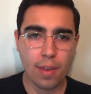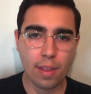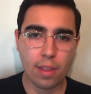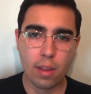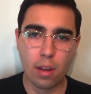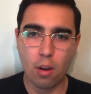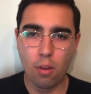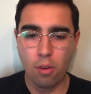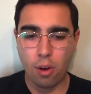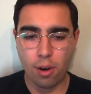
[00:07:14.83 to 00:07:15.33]

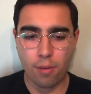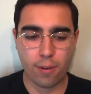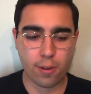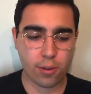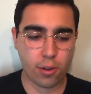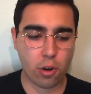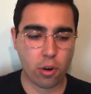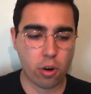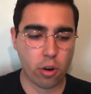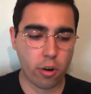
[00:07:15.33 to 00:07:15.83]
think that a lot of
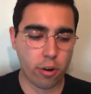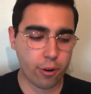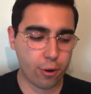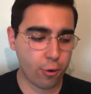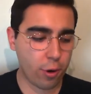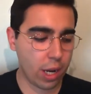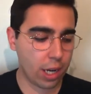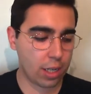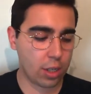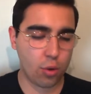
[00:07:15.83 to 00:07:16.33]
us are, are
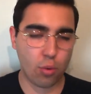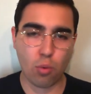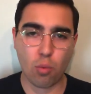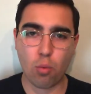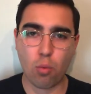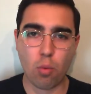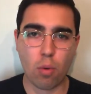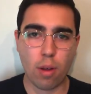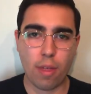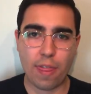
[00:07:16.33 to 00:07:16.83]
trying
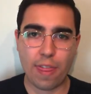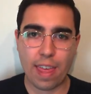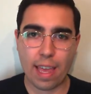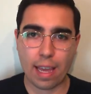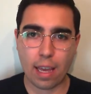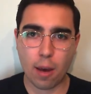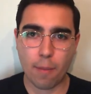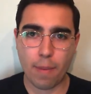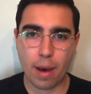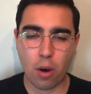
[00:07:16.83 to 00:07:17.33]
to
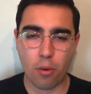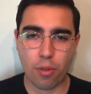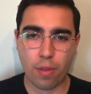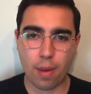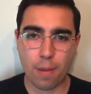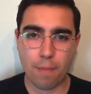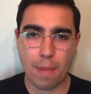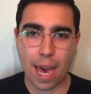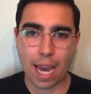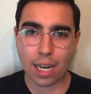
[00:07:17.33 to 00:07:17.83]
think about
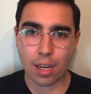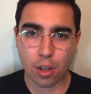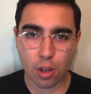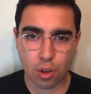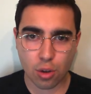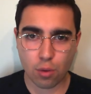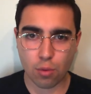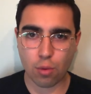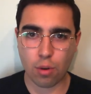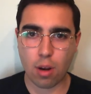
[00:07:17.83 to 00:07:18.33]
the
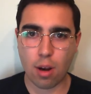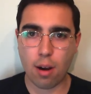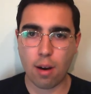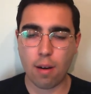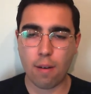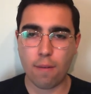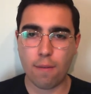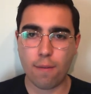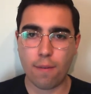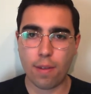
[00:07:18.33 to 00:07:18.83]
magnitude
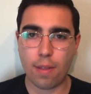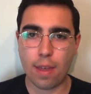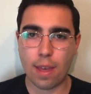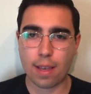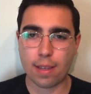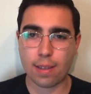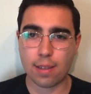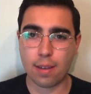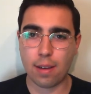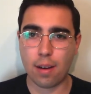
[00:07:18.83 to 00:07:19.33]
of
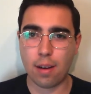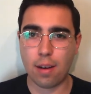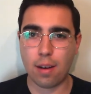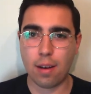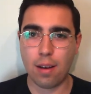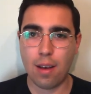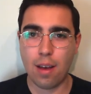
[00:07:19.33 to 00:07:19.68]
this uh,